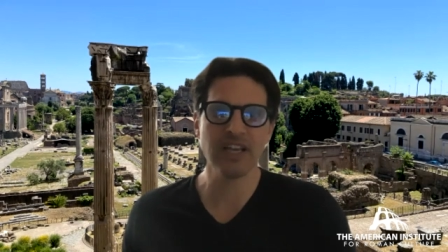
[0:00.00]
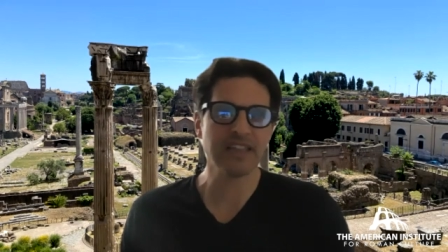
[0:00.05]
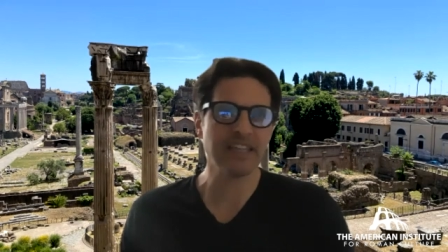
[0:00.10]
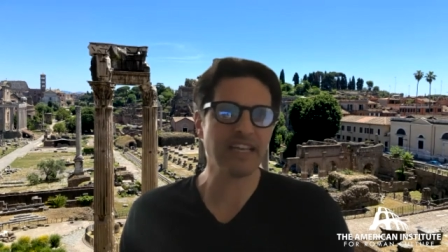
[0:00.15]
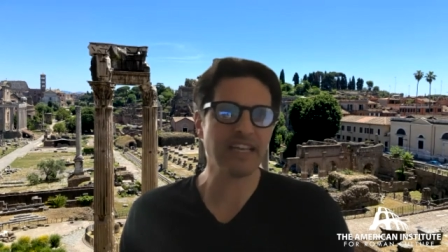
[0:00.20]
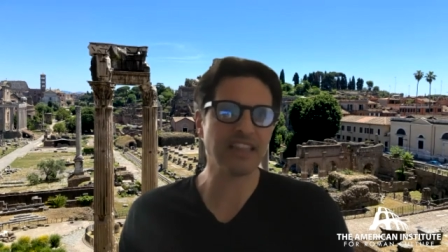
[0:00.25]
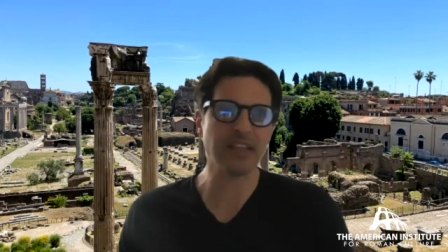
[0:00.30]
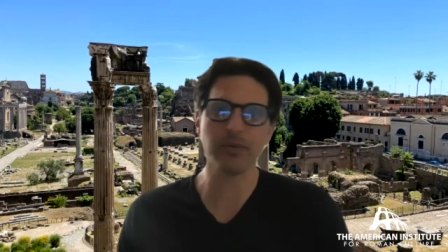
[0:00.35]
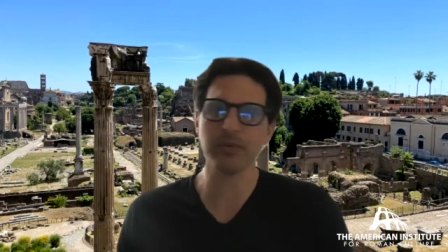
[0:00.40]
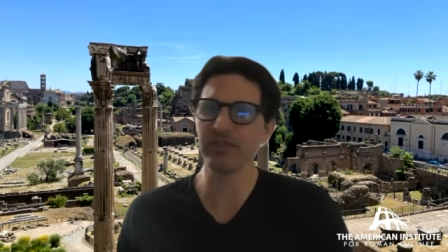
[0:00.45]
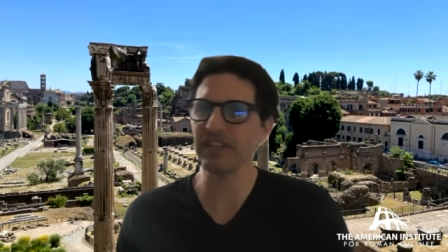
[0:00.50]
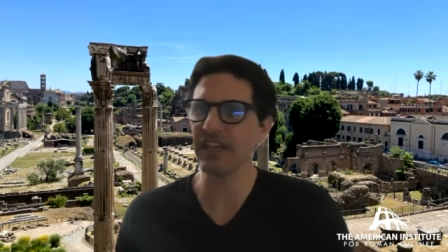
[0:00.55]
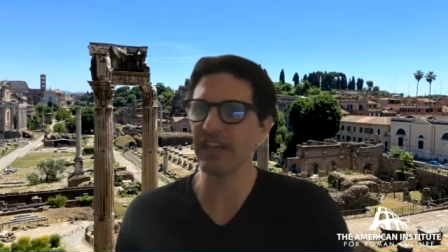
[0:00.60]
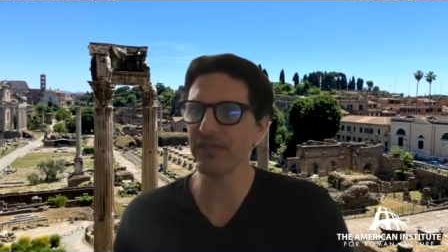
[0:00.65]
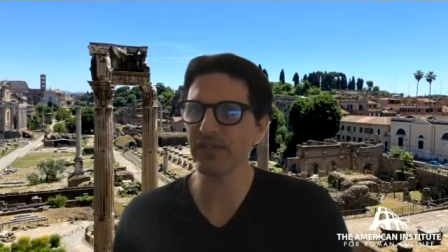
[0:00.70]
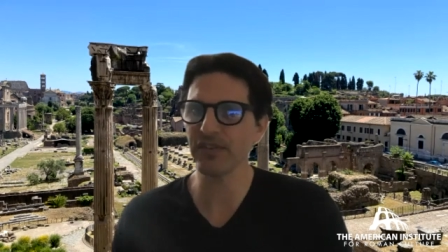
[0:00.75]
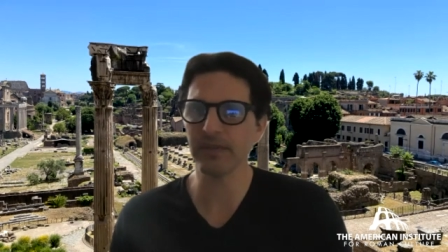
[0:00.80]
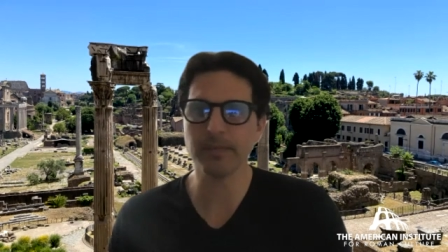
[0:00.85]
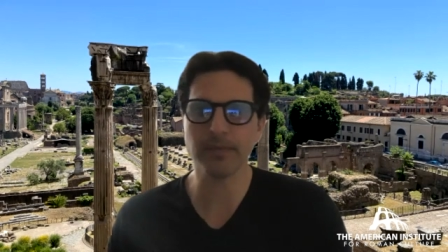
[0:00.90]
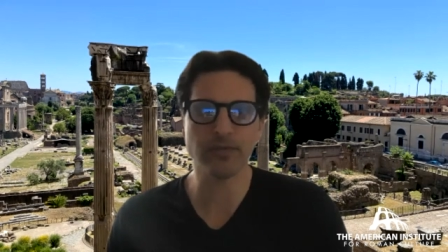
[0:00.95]
like there was
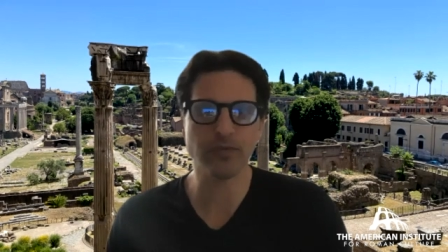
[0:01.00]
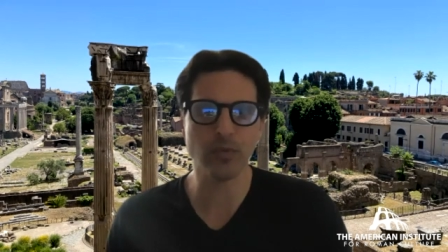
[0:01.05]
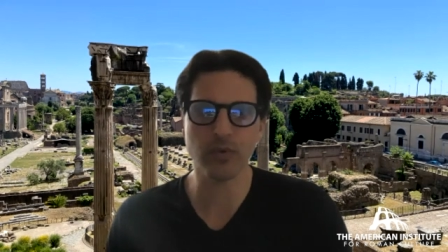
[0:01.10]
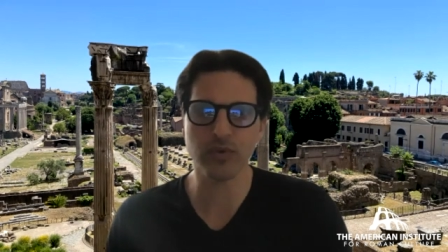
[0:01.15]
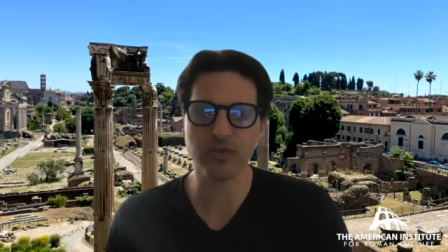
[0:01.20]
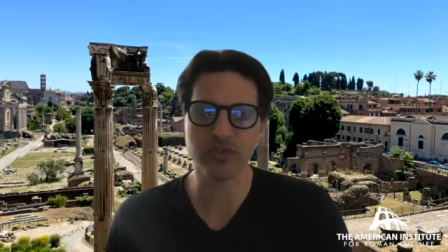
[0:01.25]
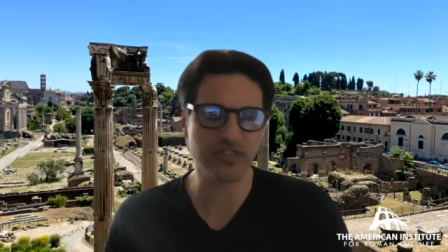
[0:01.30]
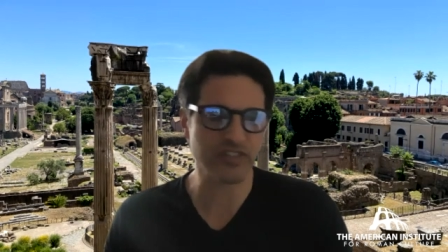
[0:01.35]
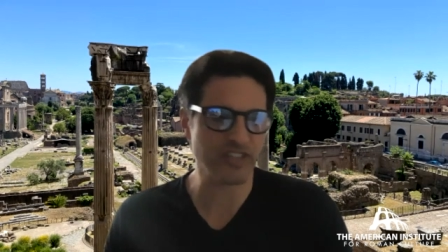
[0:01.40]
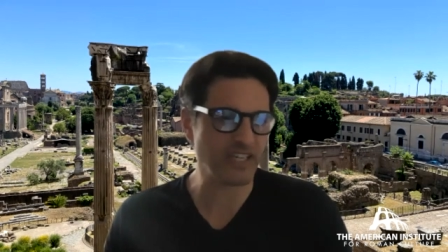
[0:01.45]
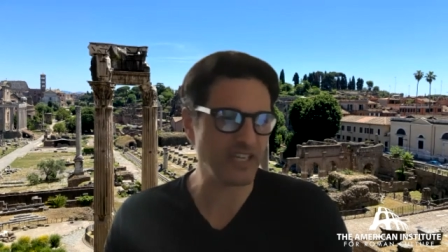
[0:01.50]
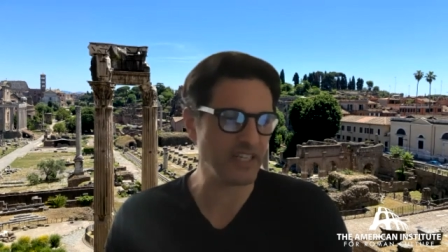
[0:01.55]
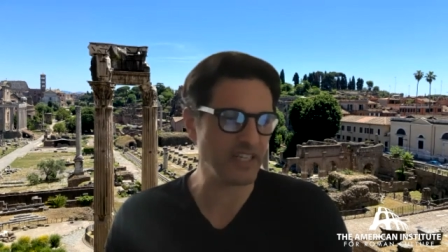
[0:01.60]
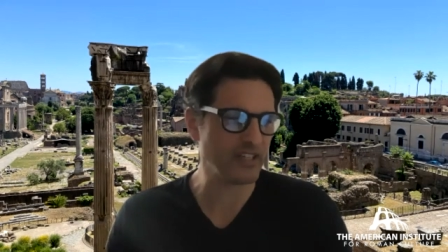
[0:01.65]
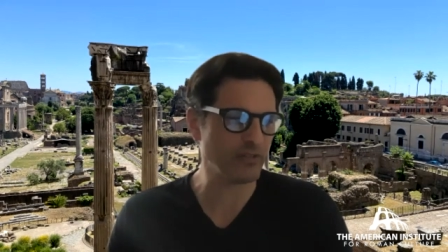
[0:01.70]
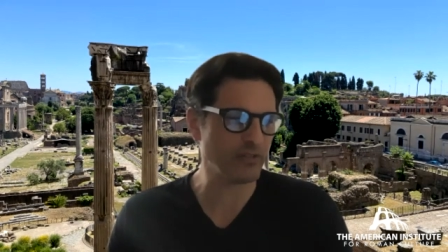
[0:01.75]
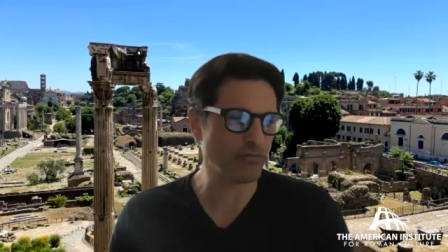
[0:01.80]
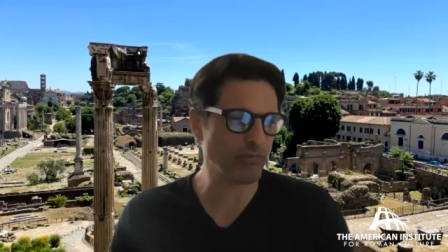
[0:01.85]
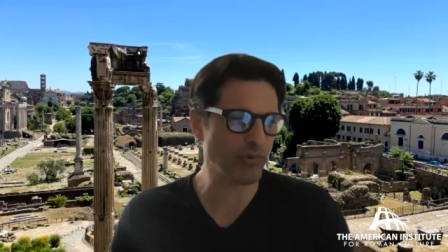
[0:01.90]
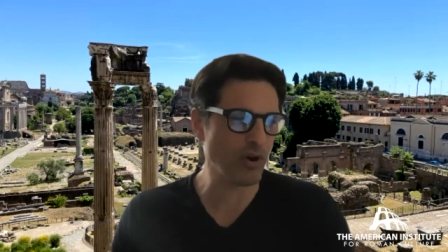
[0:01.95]
never before seen
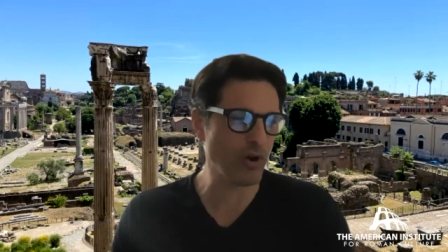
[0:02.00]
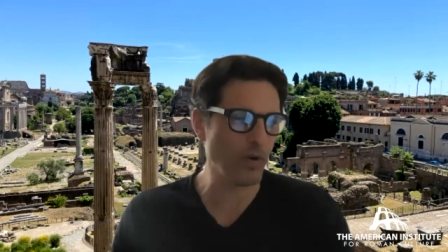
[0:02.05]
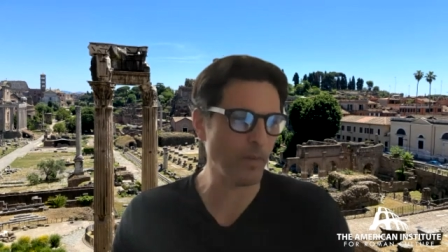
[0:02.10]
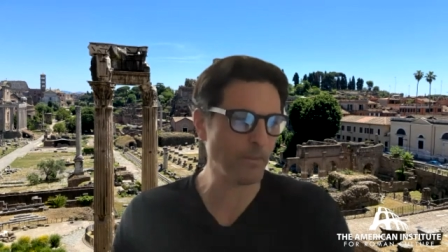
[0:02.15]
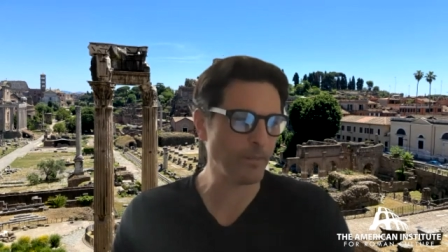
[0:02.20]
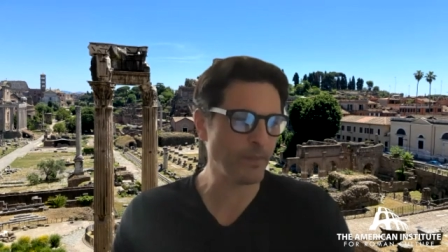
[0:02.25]
in Rome.